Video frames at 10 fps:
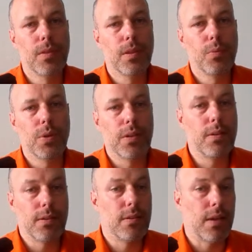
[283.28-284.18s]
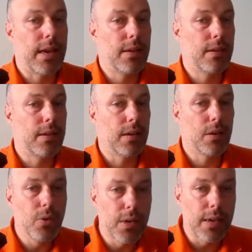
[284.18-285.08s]
What it does is adding a
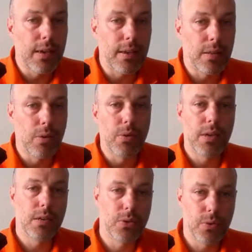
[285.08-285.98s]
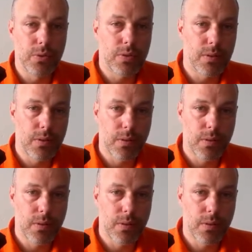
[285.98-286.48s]
cookie, and the cookie is used